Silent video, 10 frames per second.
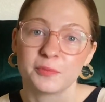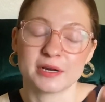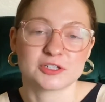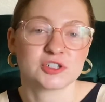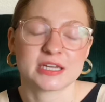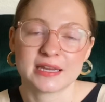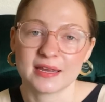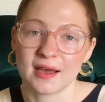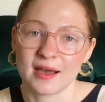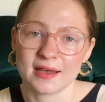but she
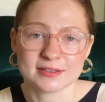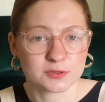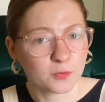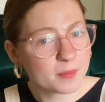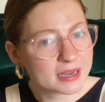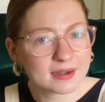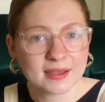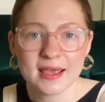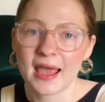is a woman